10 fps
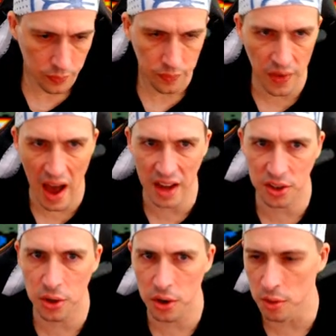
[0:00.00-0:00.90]

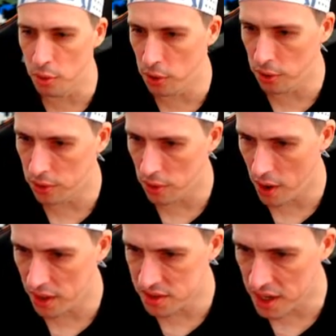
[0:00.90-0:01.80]
Fuck you to the moon.
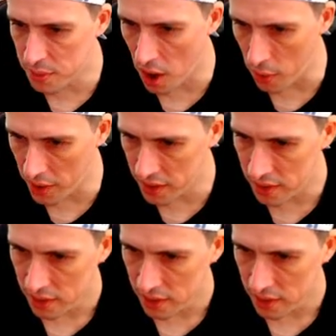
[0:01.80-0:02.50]
Alright, let's keep going.